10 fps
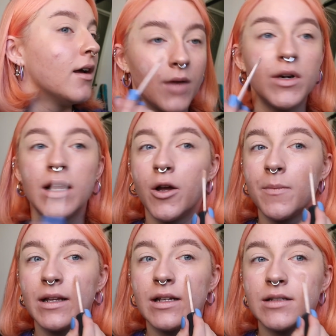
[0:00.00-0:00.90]
I'm really
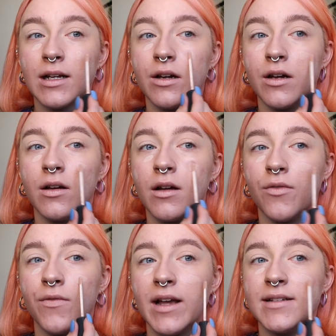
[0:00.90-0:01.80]
hoping there's like a
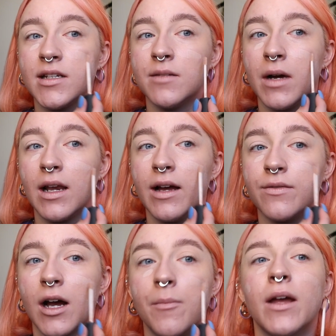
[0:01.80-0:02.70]
phase in my
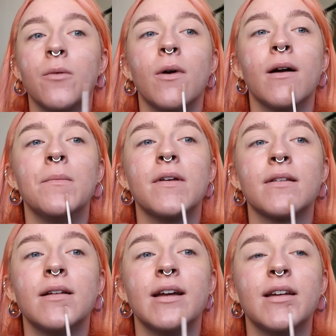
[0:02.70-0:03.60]
life coming where I'm
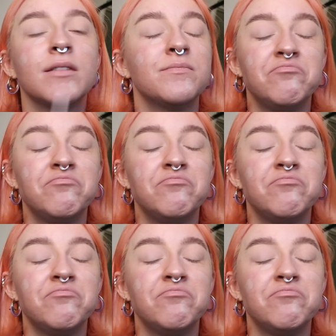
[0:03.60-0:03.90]
just like,